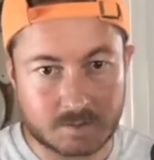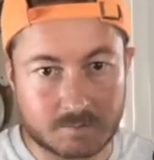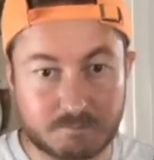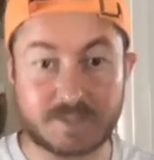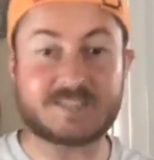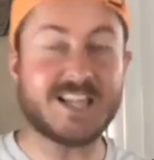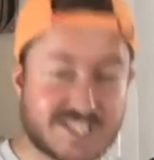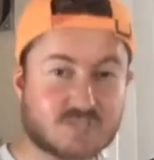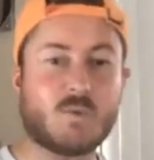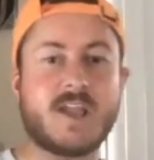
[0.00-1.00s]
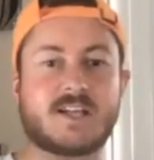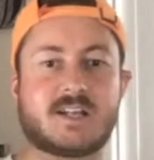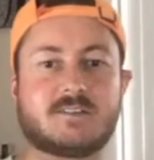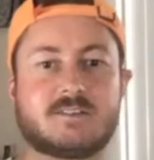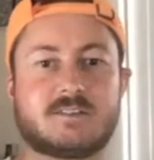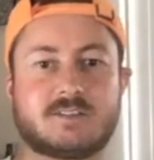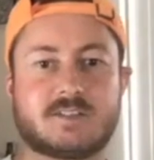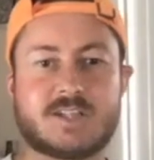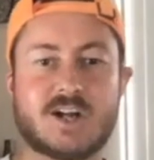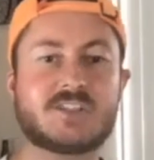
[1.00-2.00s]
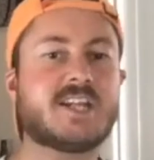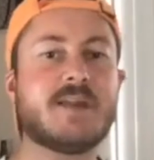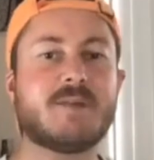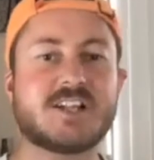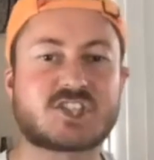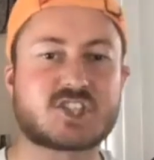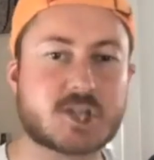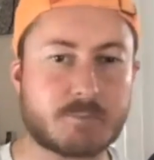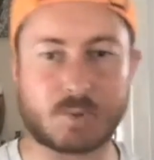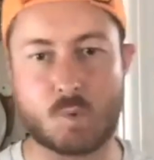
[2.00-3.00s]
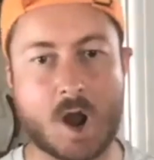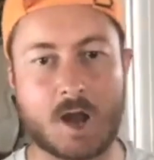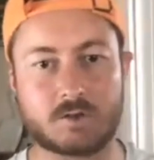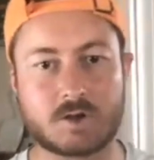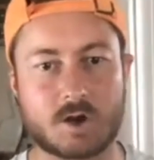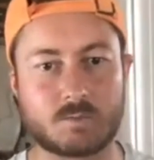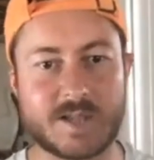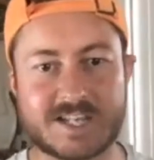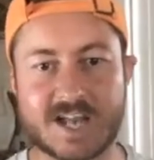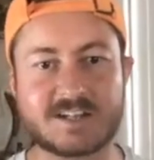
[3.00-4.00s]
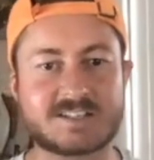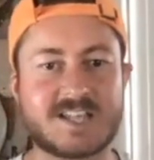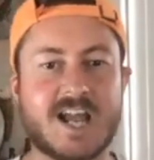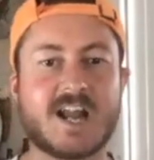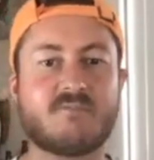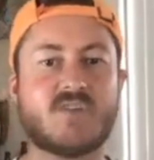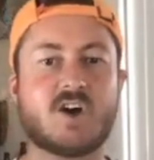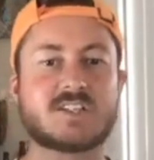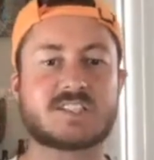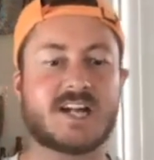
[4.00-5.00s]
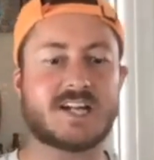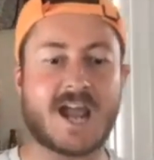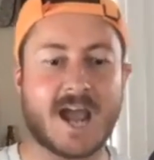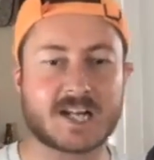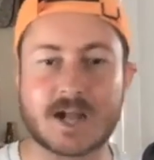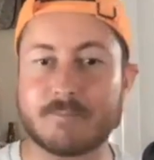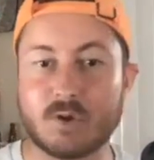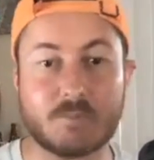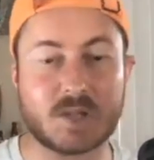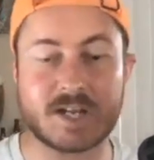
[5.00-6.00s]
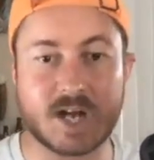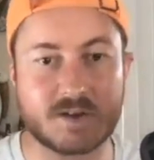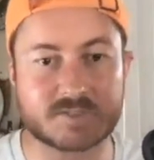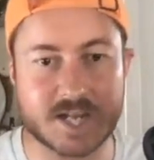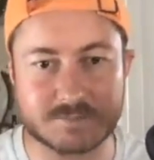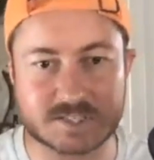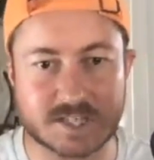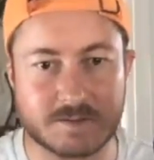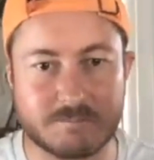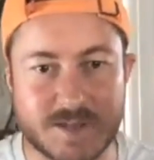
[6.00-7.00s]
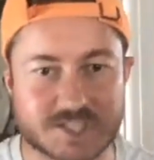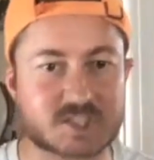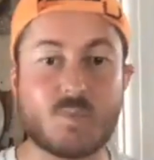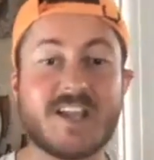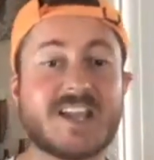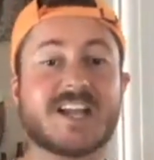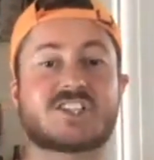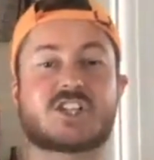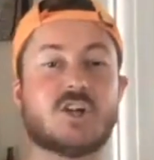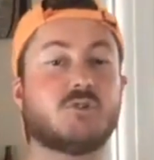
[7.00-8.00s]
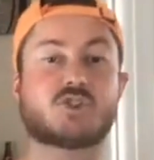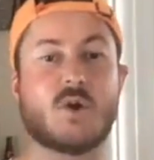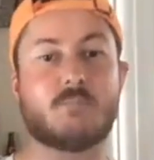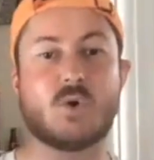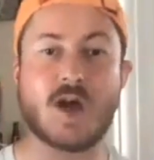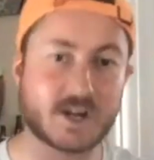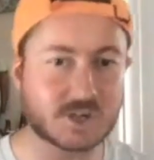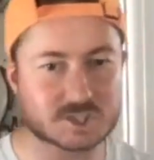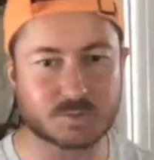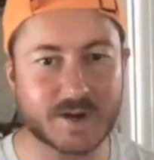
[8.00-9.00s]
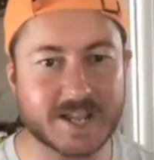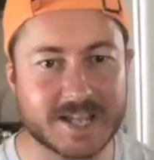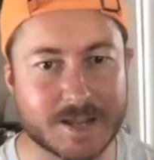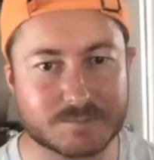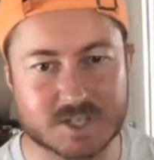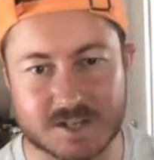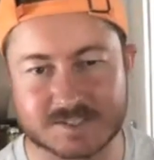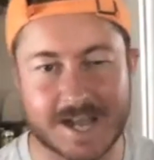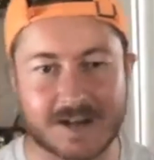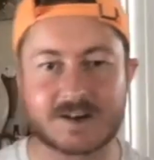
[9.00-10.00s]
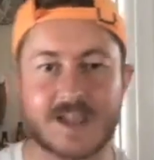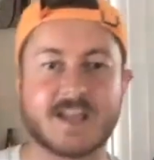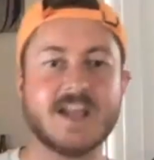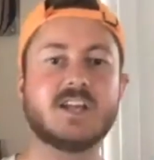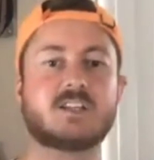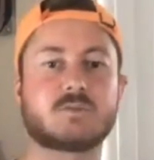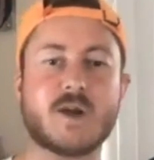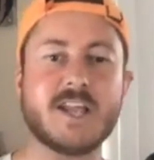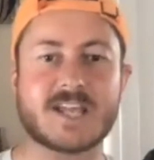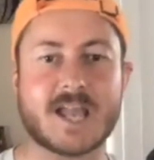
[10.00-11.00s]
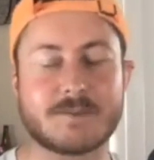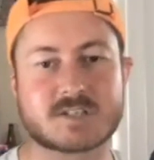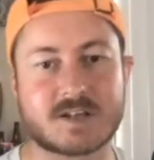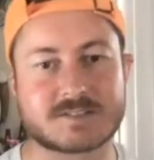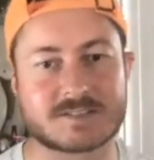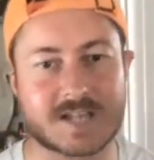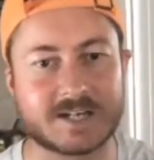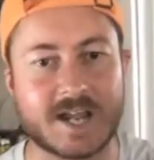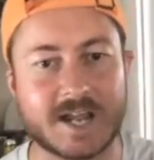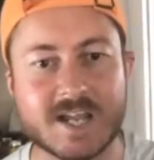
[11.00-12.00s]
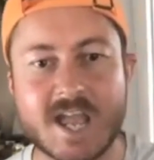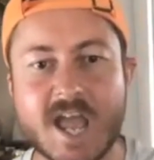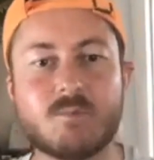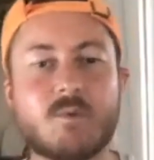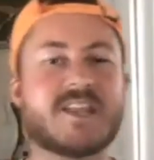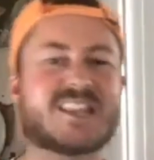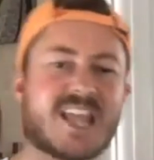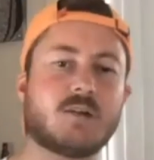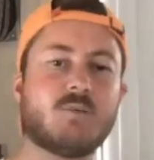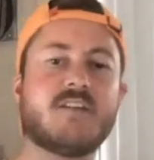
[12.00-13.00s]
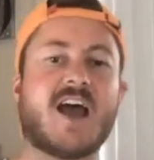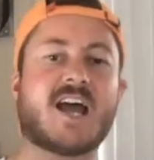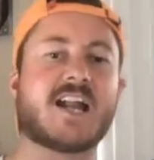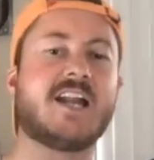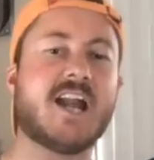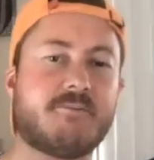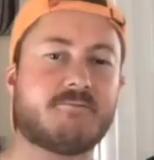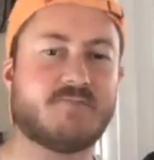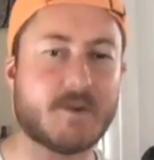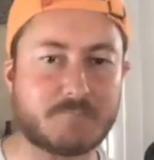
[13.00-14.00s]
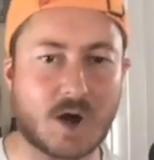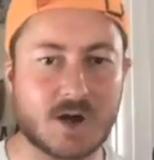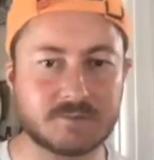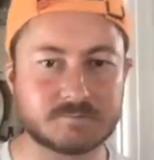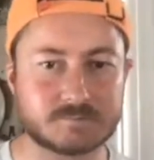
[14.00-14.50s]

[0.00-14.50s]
But this week, they're deeming it Super Wild Card Weekend because the NFL decided to add a couple of playoff teams to the mix. So we get 2 triple headers, 3 games on Saturday, 3 games on Sunday. And when we think we've had enough football